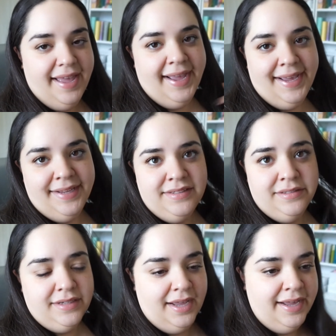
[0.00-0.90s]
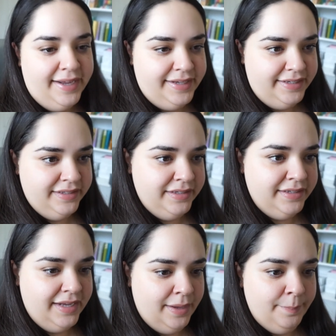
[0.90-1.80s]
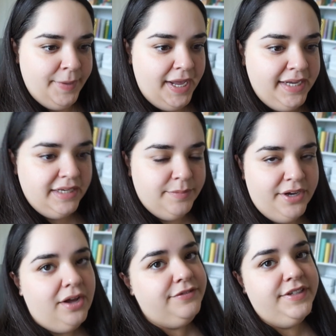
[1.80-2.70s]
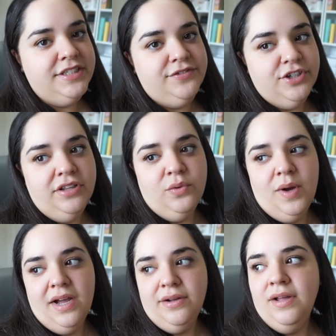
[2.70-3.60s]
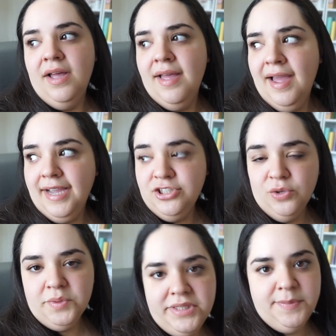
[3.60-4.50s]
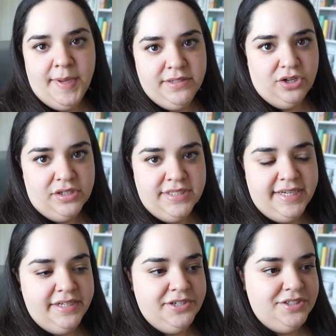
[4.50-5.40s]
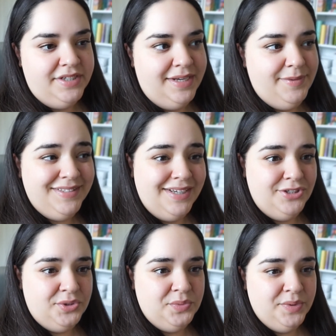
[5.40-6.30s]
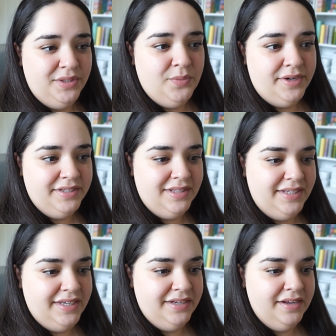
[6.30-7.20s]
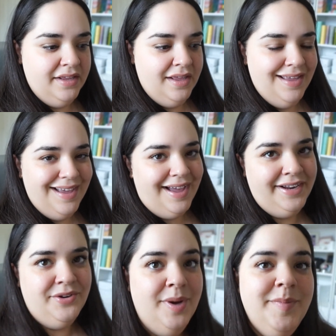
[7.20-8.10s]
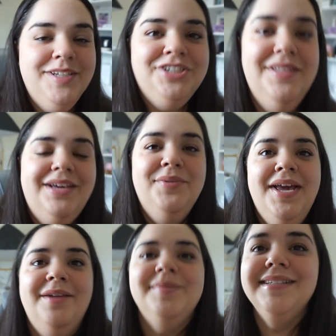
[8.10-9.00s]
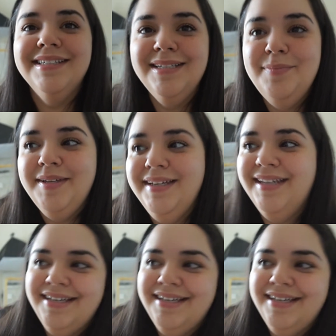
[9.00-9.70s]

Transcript: and I am back in my office for a little while. I don't want to spend all day in here today because I do really want to clean. I know I mentioned that we had been sleeping